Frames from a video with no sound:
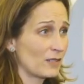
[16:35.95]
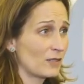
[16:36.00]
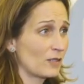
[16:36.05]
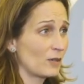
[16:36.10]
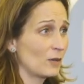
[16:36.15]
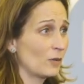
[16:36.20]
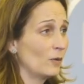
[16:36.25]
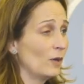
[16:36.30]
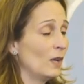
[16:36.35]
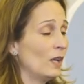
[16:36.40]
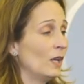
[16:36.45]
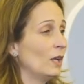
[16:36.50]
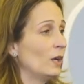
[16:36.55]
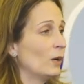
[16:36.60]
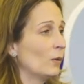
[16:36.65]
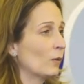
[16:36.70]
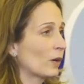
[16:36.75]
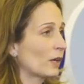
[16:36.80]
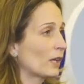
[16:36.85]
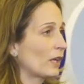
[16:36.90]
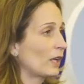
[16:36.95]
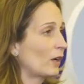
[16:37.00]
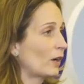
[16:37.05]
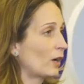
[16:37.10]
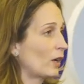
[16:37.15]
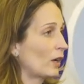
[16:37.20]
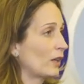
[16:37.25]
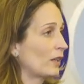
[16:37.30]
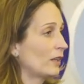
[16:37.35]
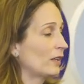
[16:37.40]
So working
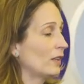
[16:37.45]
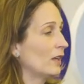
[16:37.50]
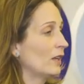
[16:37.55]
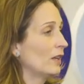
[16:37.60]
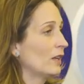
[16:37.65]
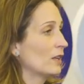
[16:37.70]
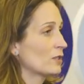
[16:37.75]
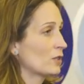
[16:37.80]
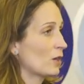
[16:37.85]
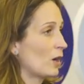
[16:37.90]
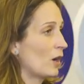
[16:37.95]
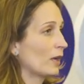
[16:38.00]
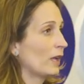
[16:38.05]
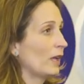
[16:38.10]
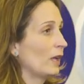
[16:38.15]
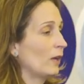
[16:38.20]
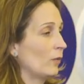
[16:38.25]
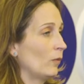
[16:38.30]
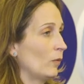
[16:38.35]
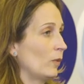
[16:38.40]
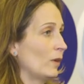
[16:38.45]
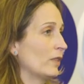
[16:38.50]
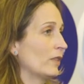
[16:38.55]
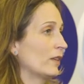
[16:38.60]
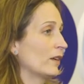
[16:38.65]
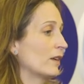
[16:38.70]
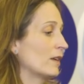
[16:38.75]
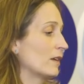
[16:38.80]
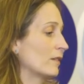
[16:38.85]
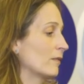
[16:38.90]
on talking with
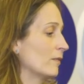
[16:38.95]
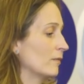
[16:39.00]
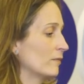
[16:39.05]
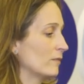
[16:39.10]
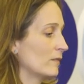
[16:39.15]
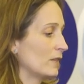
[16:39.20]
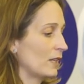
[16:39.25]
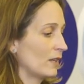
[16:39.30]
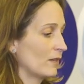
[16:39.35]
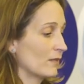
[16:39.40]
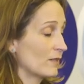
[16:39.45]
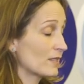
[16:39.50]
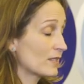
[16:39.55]
a you know,